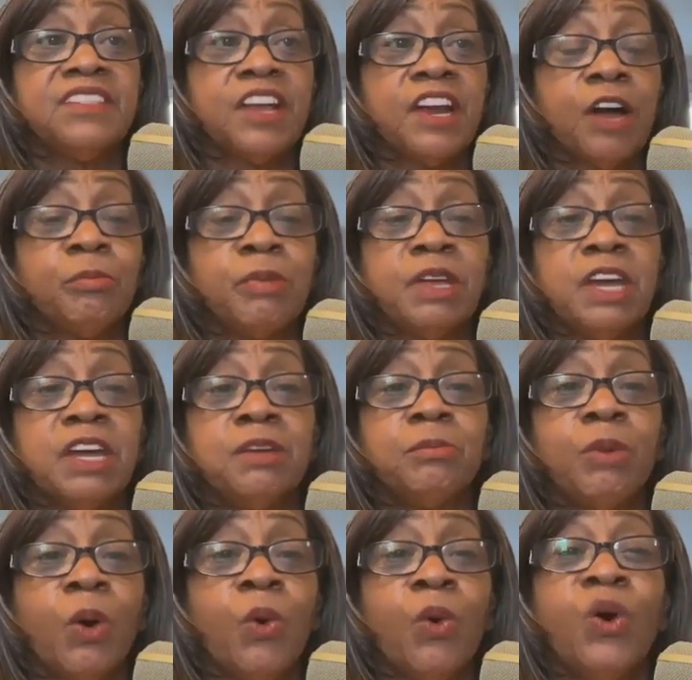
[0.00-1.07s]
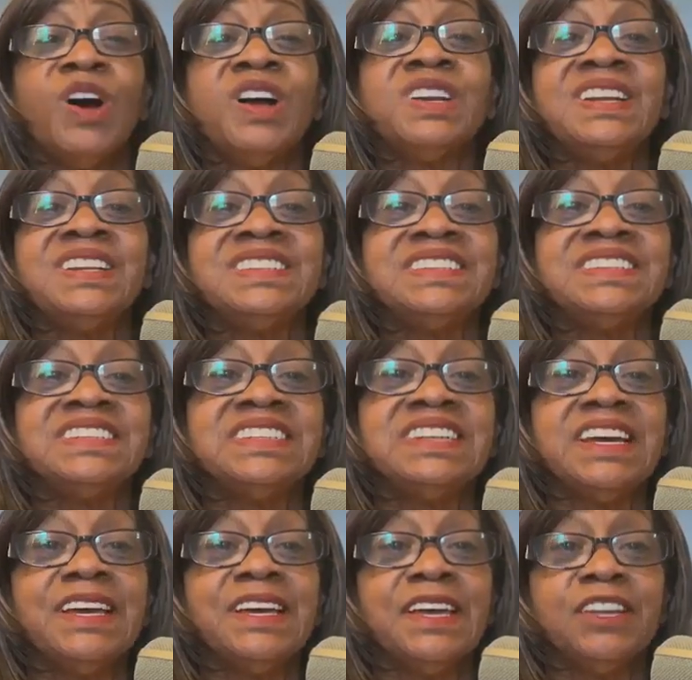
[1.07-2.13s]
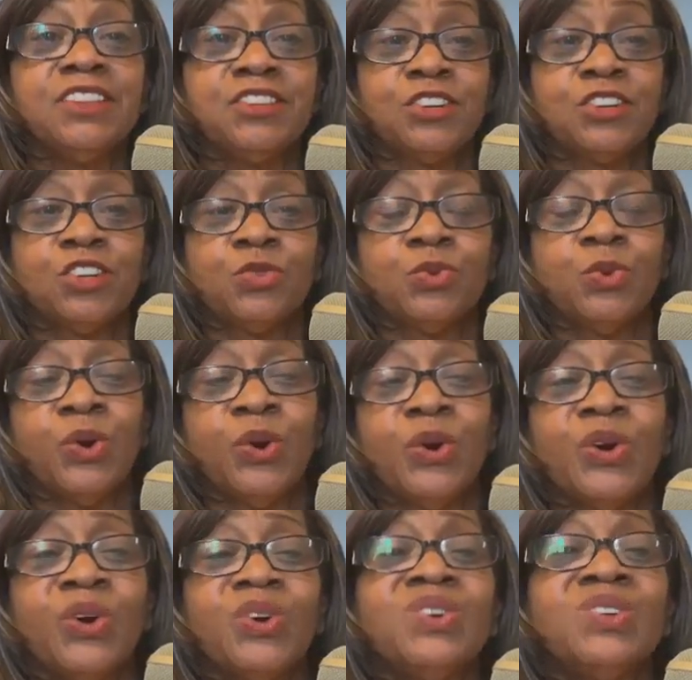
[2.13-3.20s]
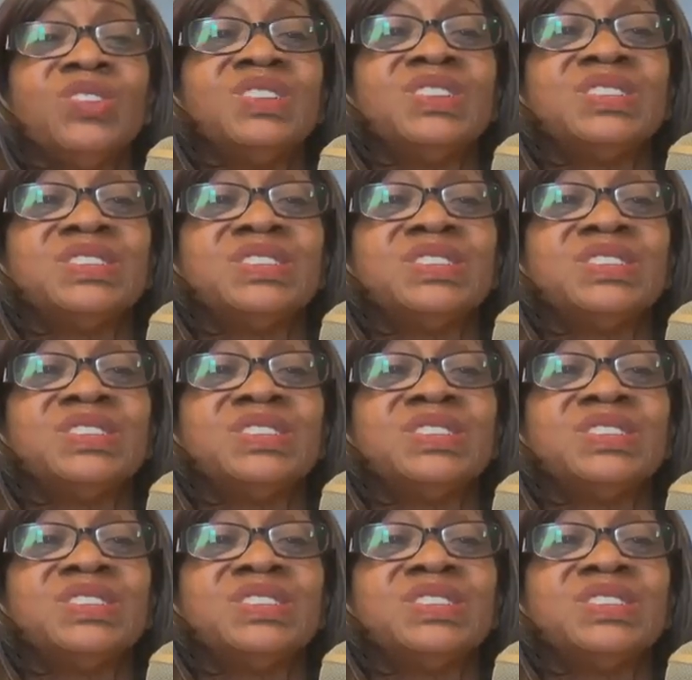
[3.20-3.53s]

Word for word: that are being born into this world